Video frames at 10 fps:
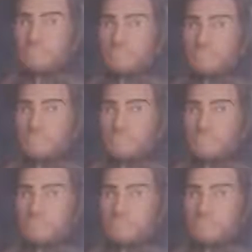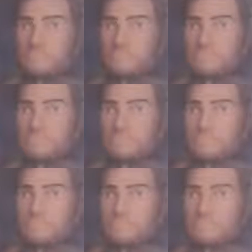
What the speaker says: (no one is talking)